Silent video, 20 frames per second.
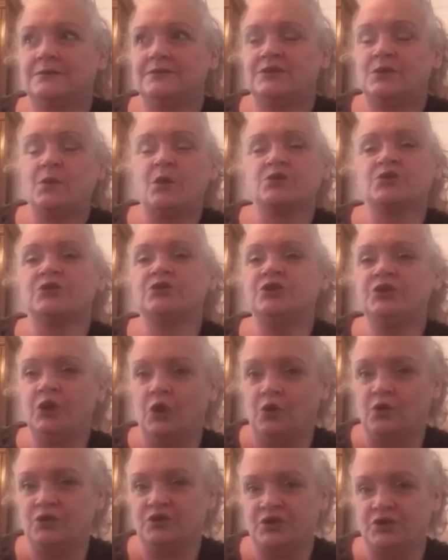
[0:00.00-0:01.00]
wasn't
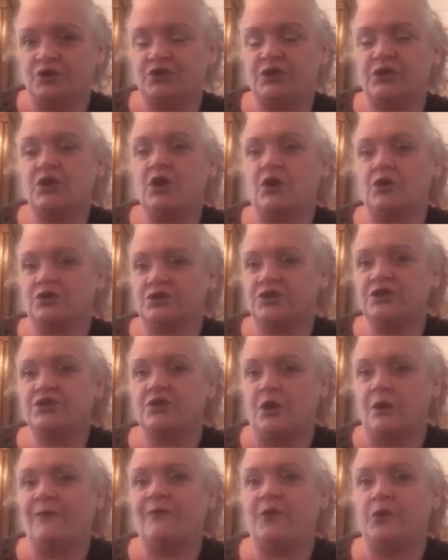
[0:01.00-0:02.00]
young, so she's
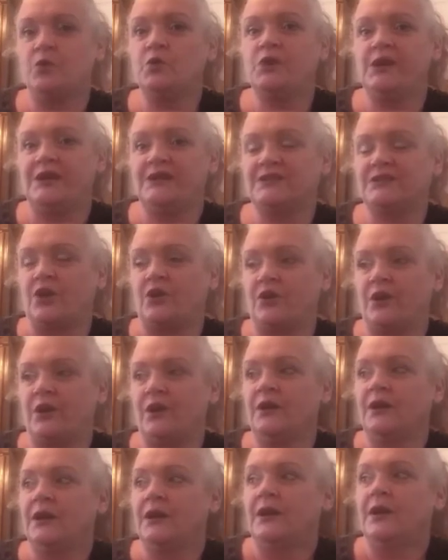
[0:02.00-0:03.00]
got a few years on
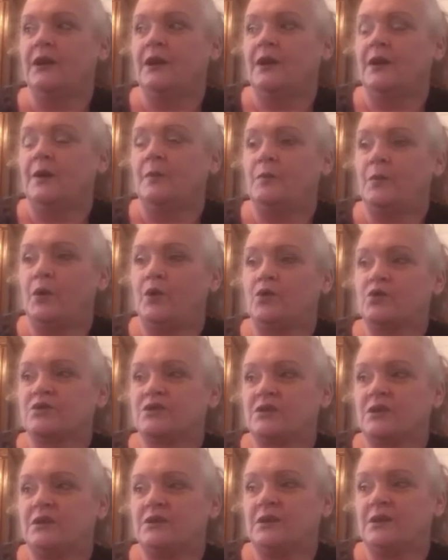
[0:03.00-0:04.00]
her, but